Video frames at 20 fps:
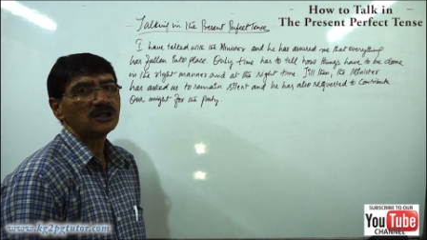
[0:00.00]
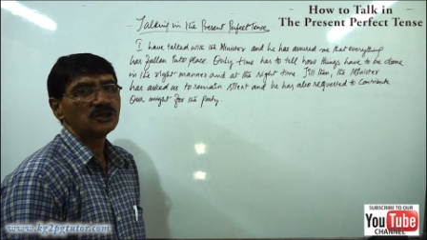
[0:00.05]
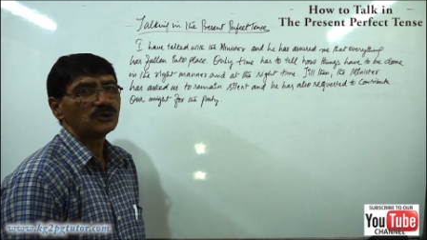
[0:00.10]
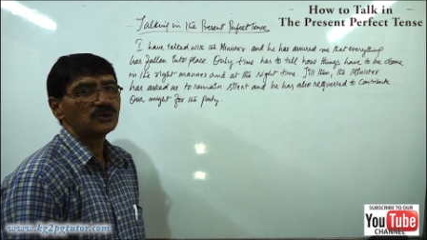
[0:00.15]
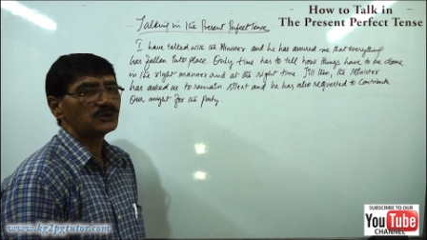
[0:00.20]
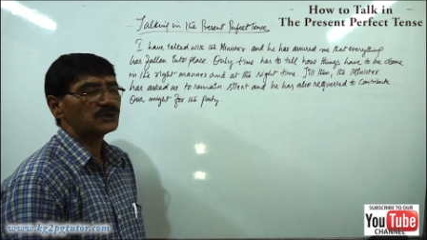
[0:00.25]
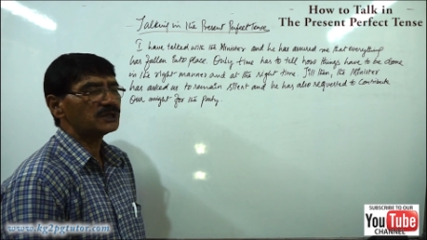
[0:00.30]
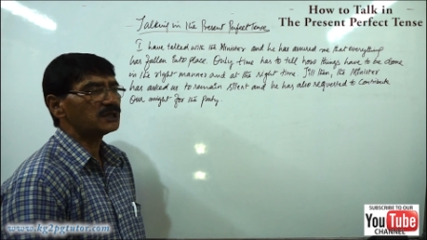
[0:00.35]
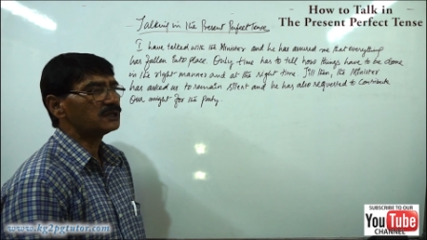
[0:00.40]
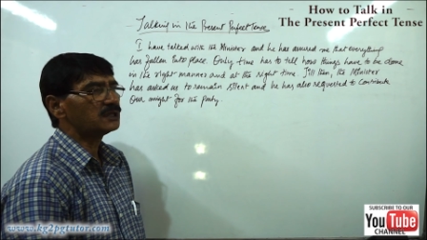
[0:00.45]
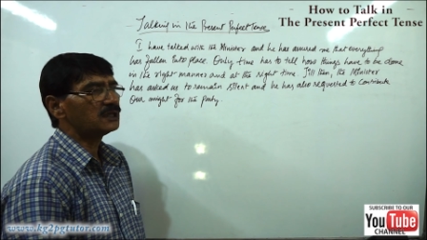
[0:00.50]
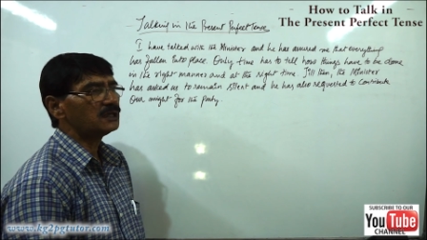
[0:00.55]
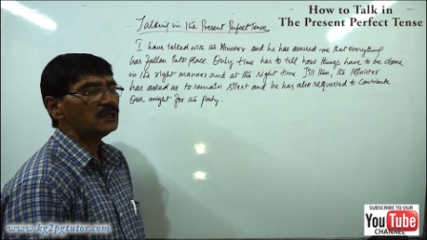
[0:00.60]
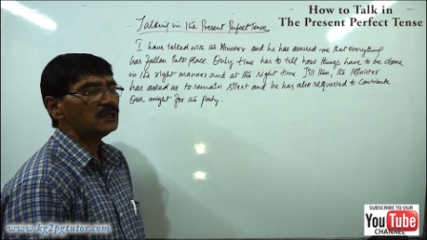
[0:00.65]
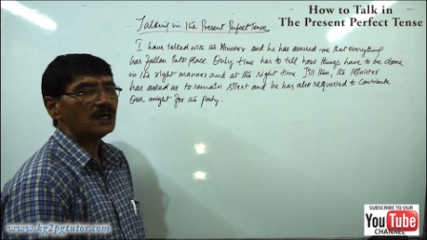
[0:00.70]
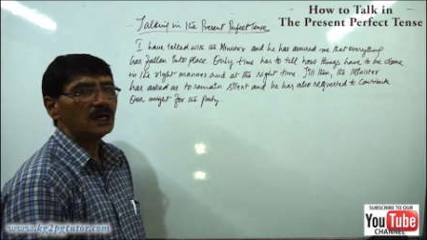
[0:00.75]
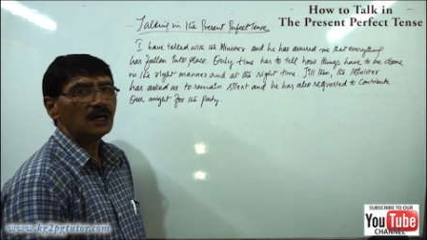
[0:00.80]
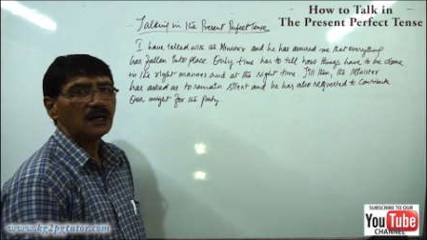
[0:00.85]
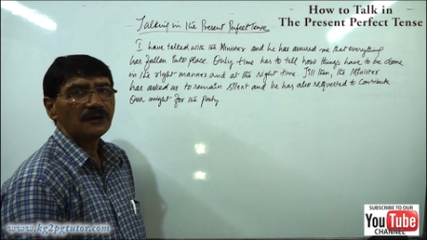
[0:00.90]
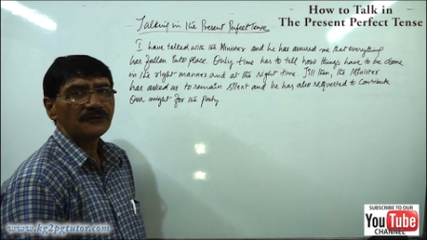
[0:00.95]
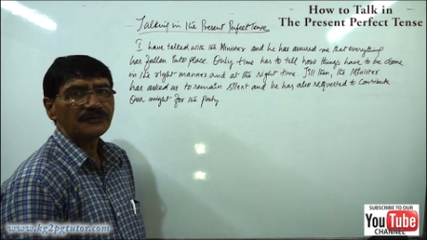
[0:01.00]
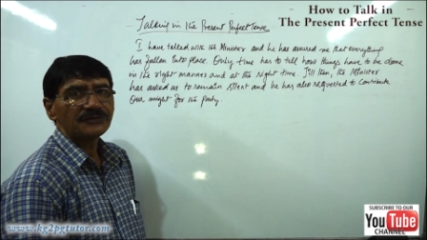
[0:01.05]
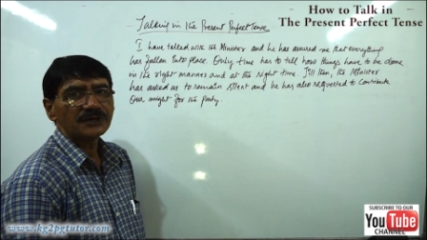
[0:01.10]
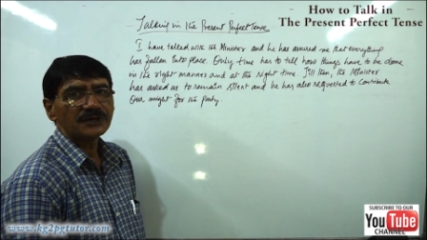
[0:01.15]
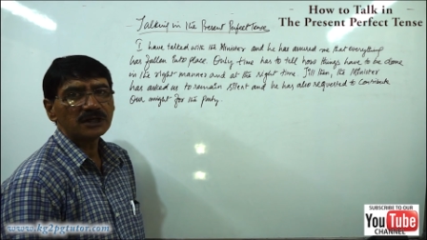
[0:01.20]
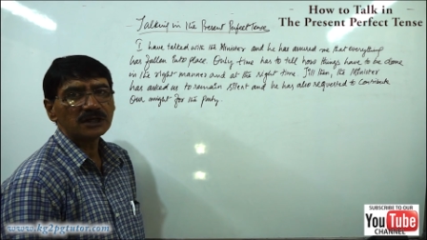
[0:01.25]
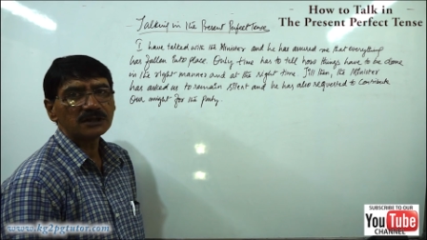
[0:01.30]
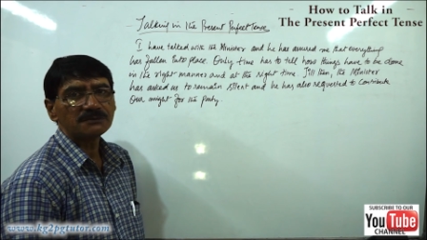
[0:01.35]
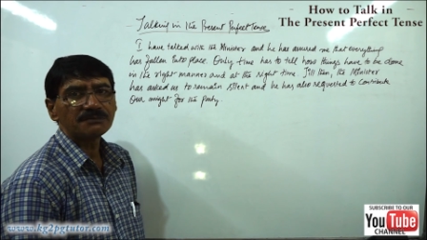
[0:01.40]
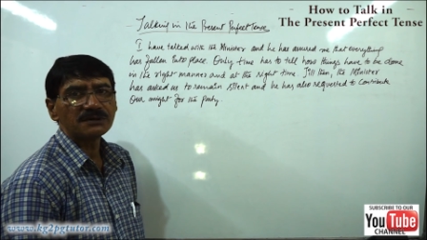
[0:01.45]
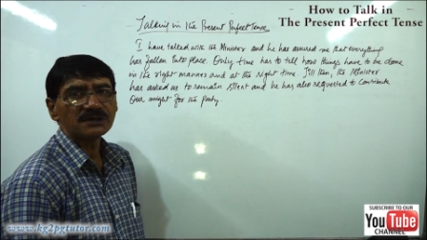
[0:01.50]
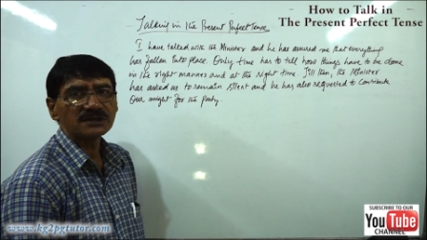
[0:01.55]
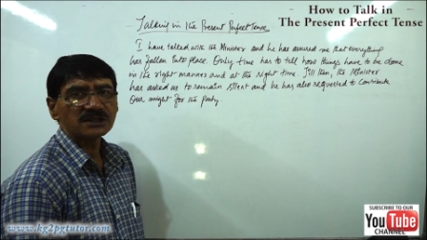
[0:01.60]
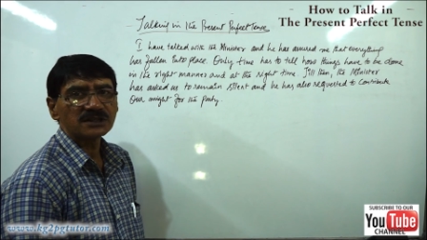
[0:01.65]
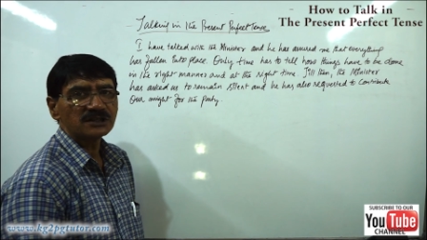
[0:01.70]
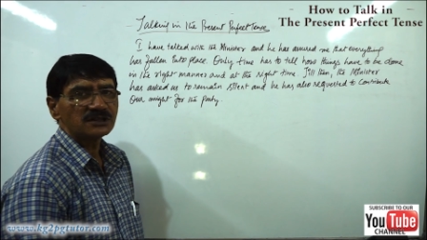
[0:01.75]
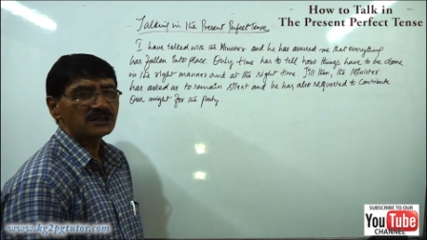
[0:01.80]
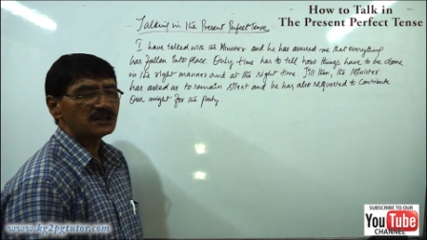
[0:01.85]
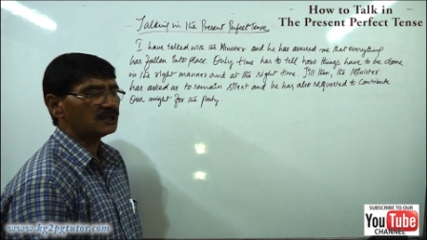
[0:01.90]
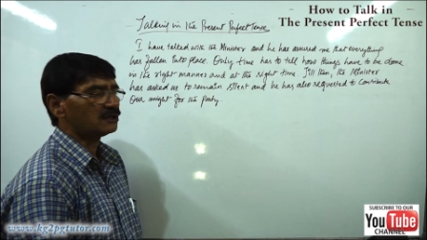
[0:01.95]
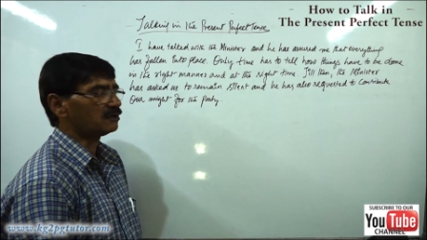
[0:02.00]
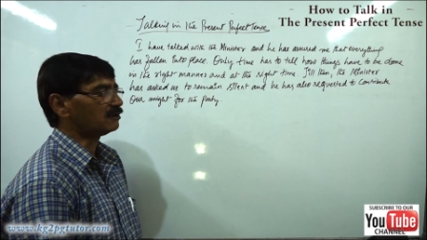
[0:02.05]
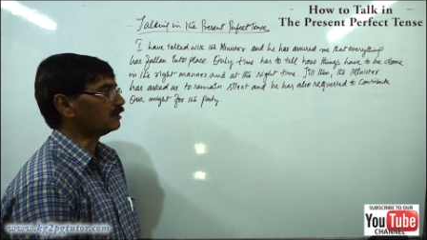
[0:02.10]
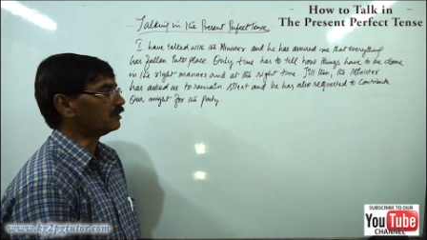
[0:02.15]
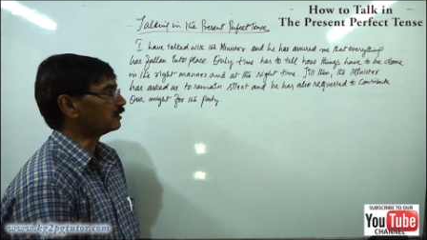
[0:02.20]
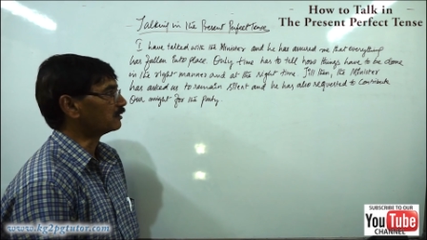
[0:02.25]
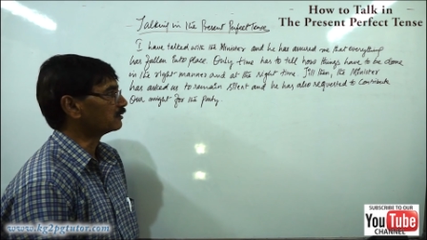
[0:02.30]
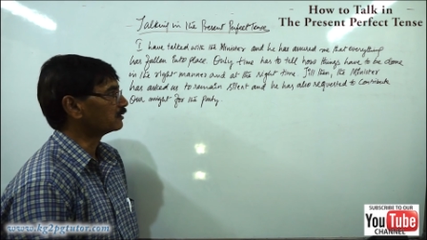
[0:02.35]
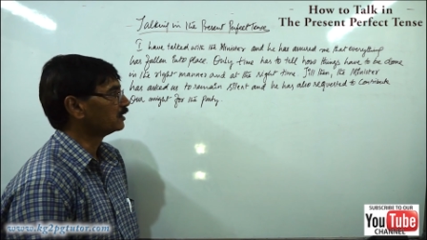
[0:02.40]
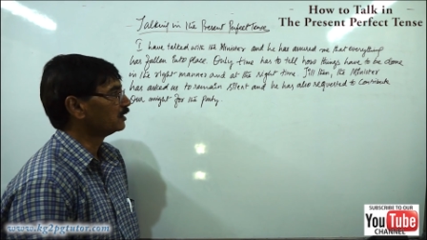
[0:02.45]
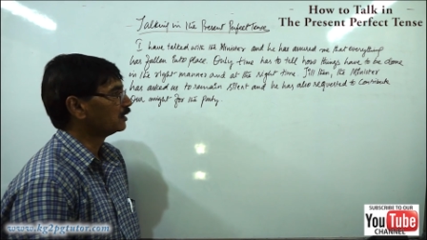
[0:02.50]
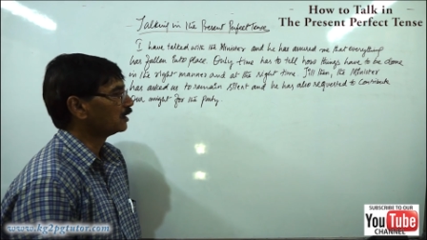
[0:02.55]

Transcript: using the third person singular?